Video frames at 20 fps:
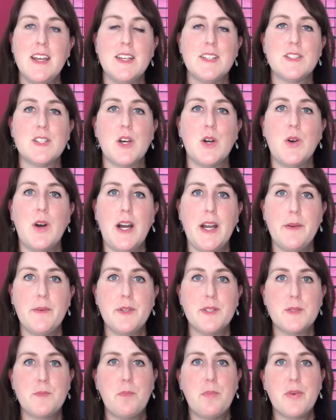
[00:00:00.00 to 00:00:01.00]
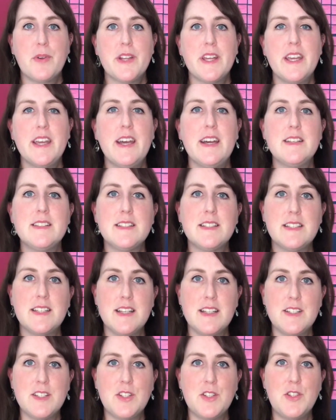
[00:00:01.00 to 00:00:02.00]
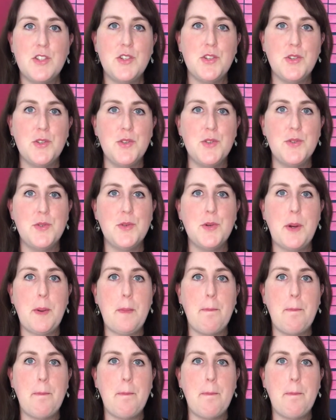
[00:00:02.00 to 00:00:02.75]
So I was pretty hesitant to